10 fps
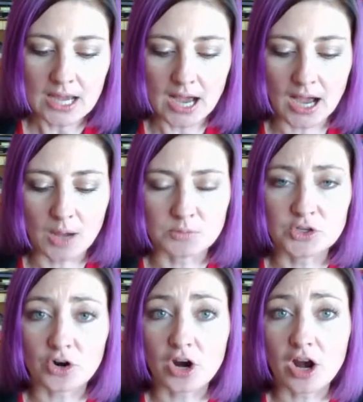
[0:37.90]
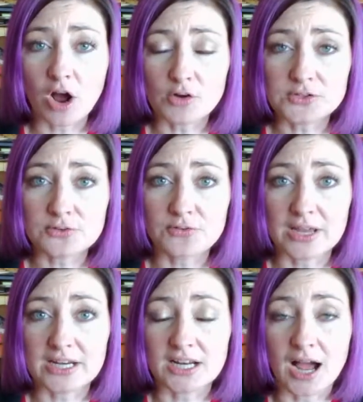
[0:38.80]
You're going to also
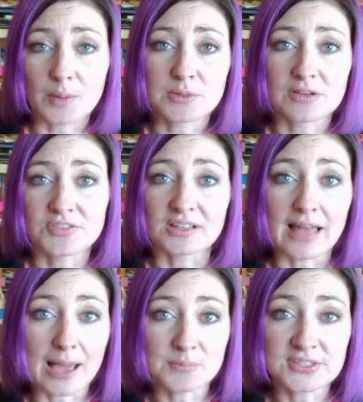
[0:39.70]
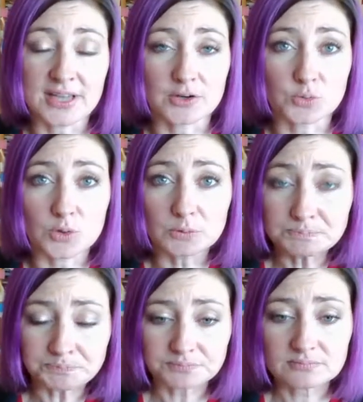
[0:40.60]
find a copy of the lab schedule.
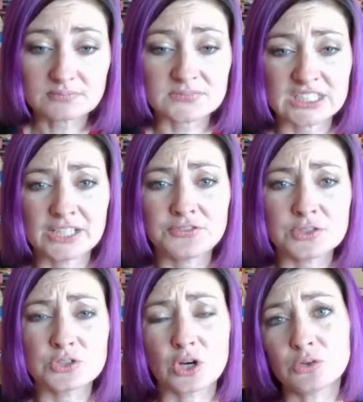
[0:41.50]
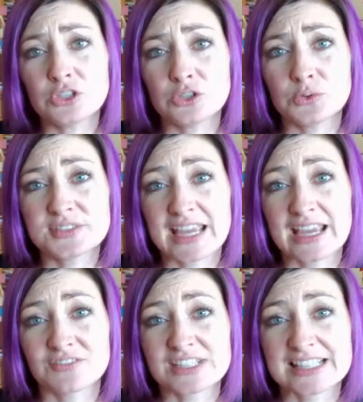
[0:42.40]
If you don't use
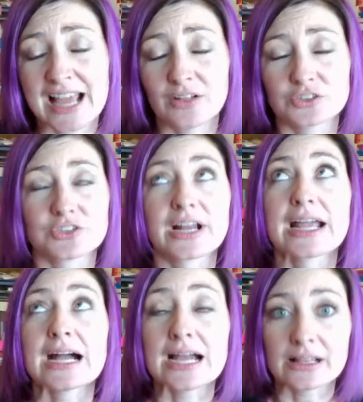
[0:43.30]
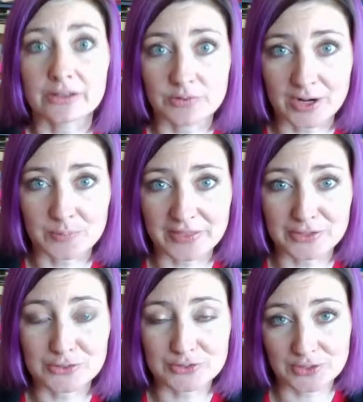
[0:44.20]
Canvas Calendar, and I highly recommend
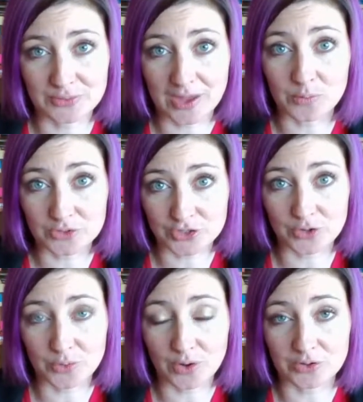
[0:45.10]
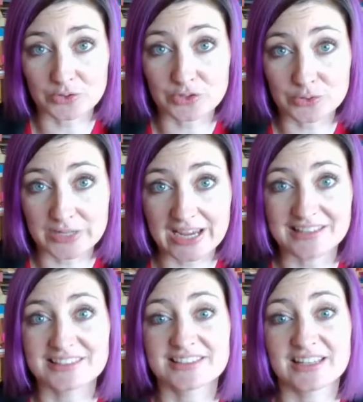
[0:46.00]
that you do, that will show you all your due
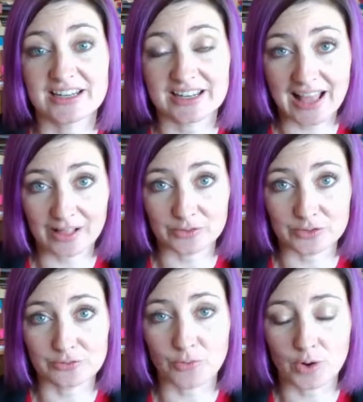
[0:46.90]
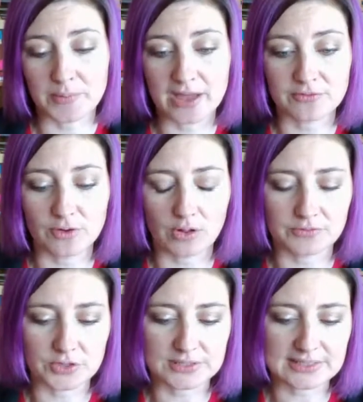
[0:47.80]
dates in a calendar format for all
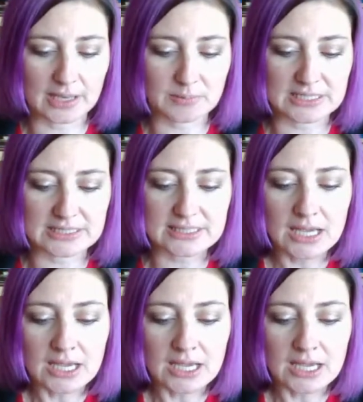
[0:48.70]
of your assignments.